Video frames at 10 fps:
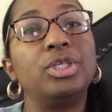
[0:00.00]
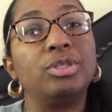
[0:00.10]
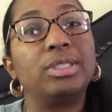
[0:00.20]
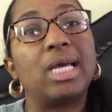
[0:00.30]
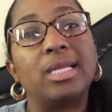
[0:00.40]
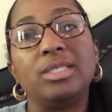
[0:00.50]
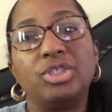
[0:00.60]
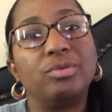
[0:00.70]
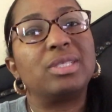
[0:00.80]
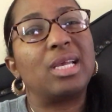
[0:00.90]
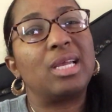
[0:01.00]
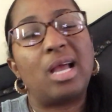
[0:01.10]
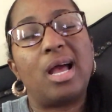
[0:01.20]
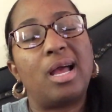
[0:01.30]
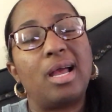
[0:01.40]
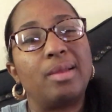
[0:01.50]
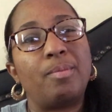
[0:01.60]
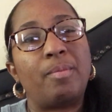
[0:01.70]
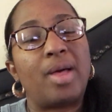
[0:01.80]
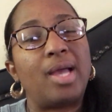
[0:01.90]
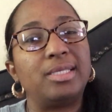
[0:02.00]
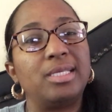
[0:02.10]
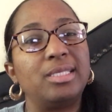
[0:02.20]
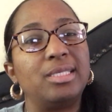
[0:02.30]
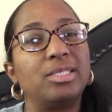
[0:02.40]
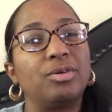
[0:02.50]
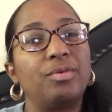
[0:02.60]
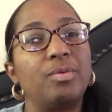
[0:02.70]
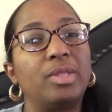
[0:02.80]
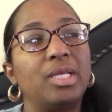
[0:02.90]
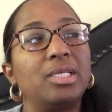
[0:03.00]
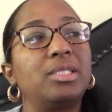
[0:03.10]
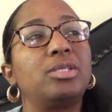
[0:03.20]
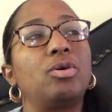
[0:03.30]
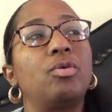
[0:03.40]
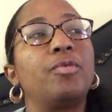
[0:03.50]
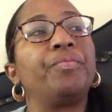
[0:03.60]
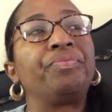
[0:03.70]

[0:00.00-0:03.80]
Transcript: looked at it and she was like, I tend to disagree with this, so